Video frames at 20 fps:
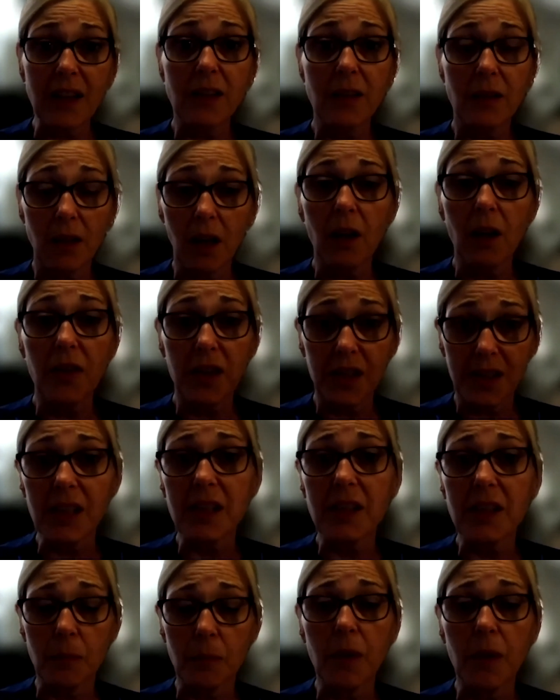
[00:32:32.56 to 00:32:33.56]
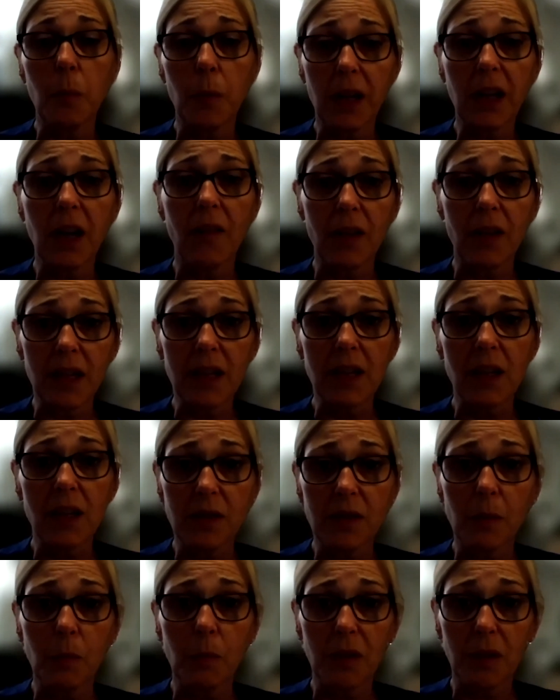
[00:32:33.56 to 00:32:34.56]
fact of the system that we're currently
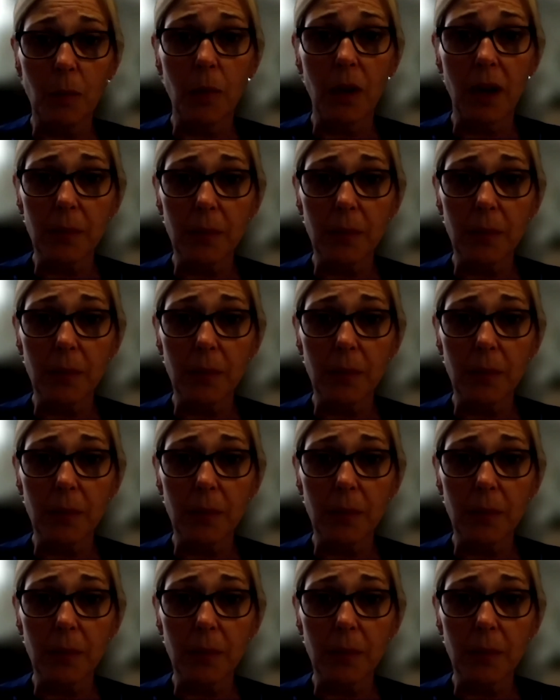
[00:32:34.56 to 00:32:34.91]
using with the